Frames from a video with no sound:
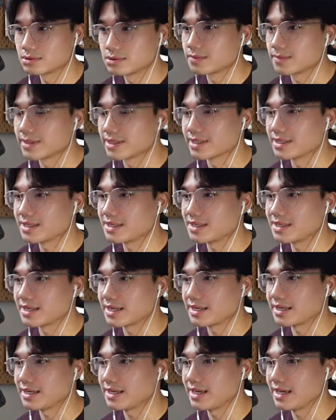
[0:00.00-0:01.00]
Oh my God,
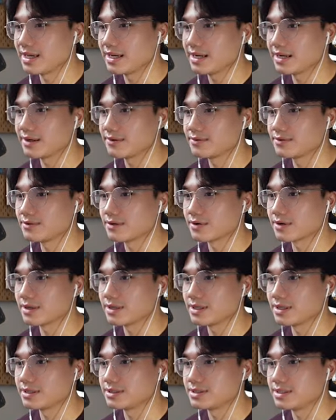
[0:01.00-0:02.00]
I hate how
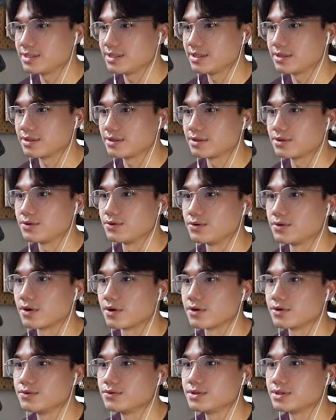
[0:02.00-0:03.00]
dark it is here. Dude,
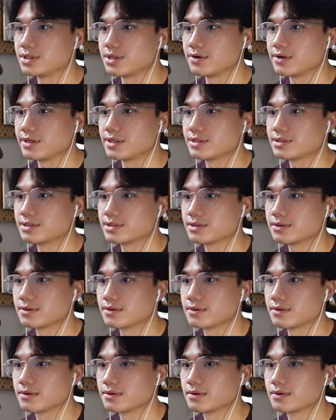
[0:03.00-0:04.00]
are you serious?
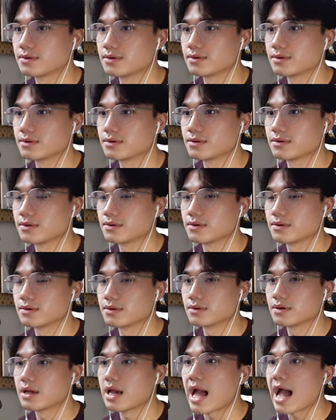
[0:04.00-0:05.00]

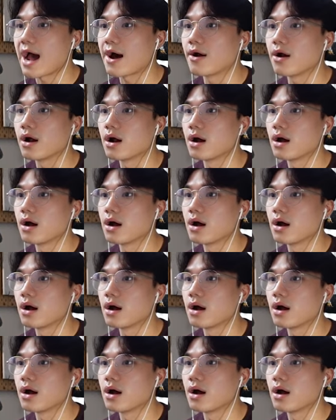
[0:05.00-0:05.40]
How?